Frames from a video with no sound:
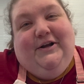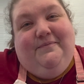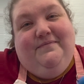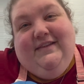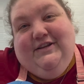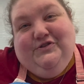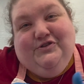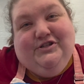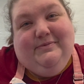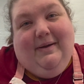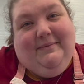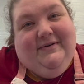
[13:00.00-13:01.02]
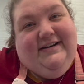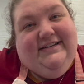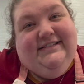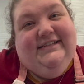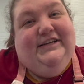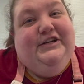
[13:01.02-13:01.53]
know, these are just
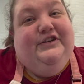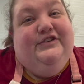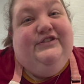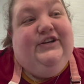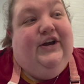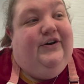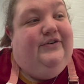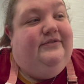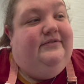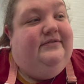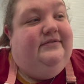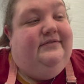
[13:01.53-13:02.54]
memories. So